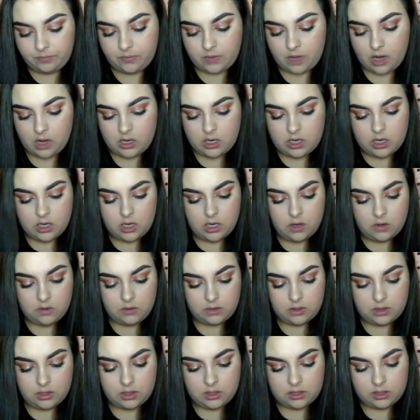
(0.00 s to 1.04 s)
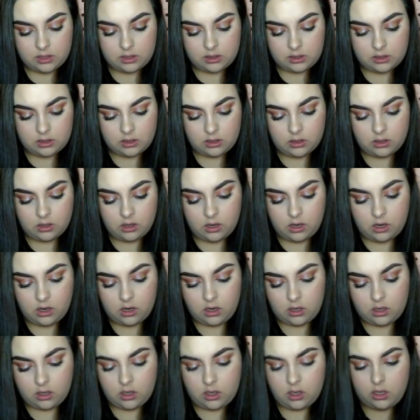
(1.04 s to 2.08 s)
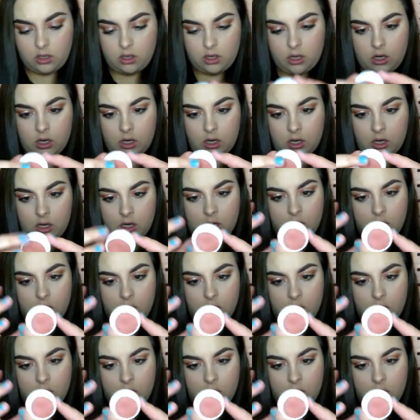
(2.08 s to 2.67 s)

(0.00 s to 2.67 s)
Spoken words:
I did use this color